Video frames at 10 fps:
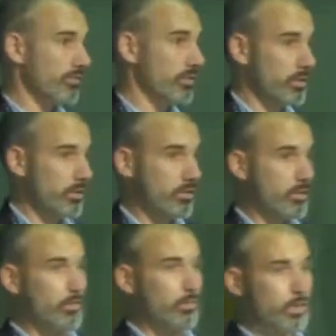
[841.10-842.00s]
stuff.
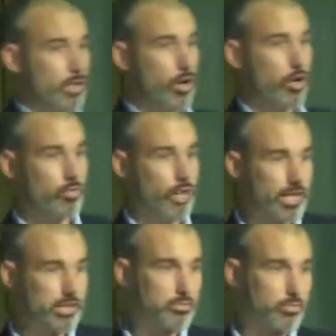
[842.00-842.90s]
When the
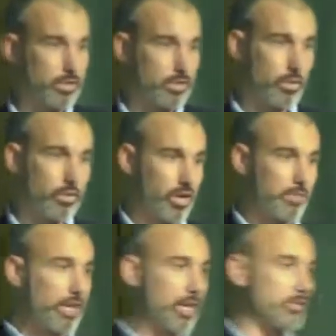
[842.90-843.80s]
car crashed,
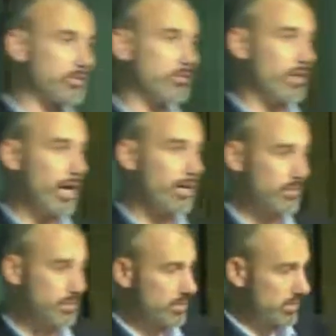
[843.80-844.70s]
whether I'm conscious or
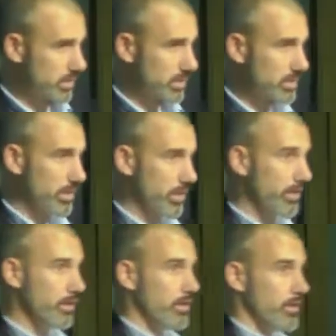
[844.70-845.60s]
not, and this exists
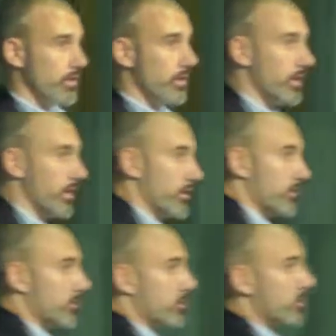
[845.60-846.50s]
today,
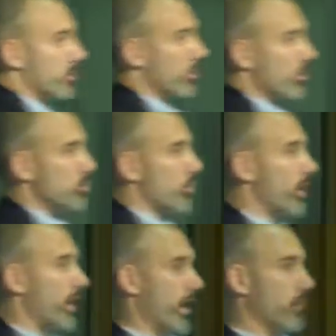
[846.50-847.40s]
it
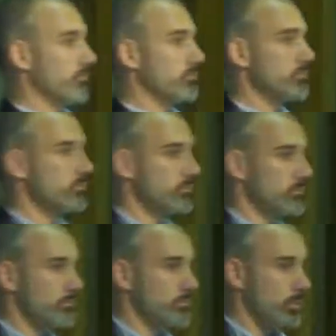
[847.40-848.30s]
knows where I am,
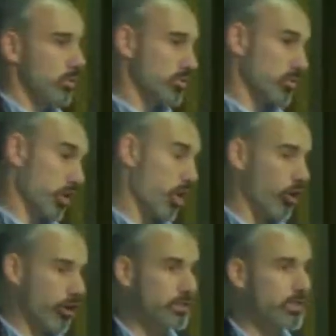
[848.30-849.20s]
it knows where
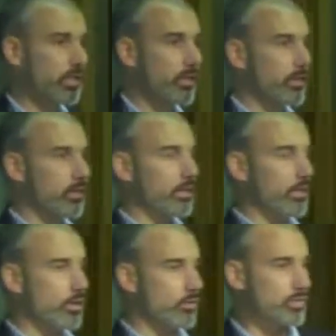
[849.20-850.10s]
the car is,
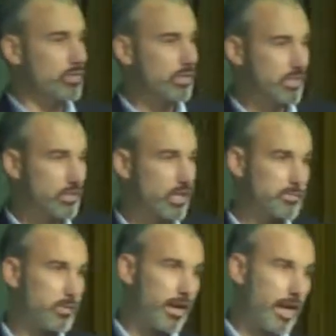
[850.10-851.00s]
it knows that
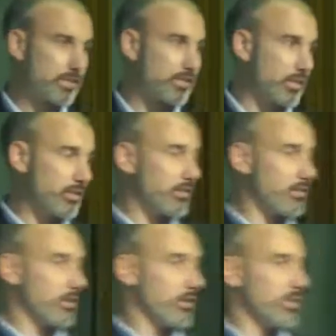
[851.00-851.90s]
there has been an accident,